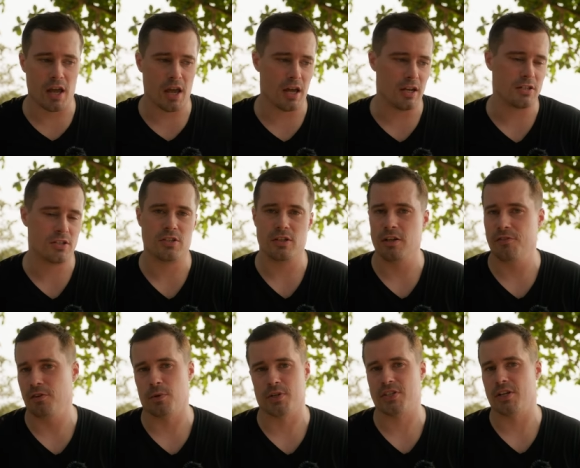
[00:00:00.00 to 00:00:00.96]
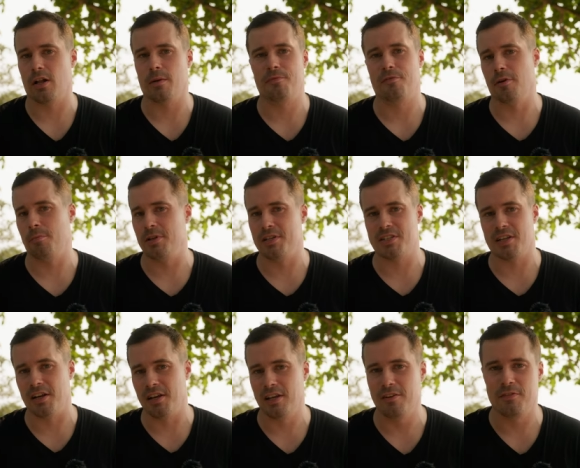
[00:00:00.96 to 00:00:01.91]
And if it was helpful, please
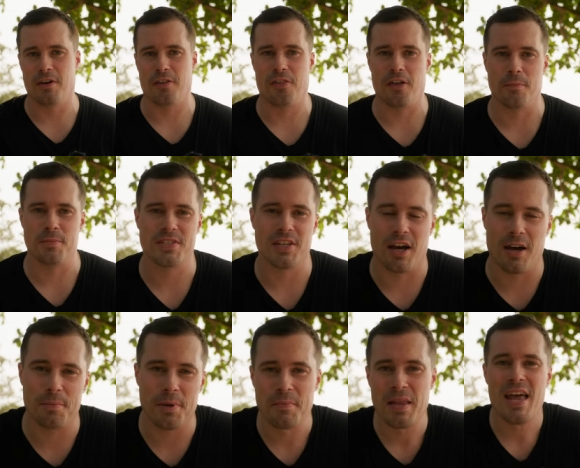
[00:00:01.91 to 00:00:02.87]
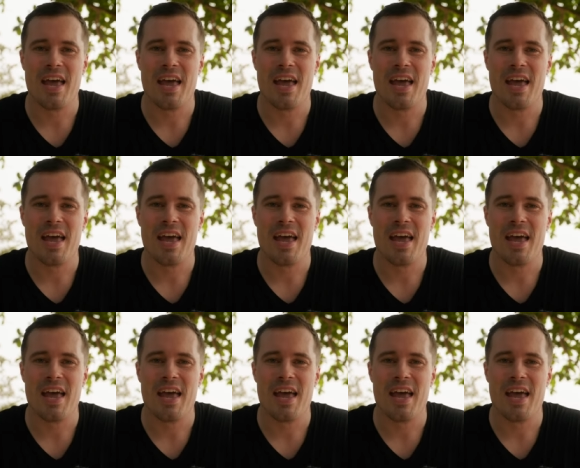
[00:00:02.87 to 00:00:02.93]
leave me a thumbs up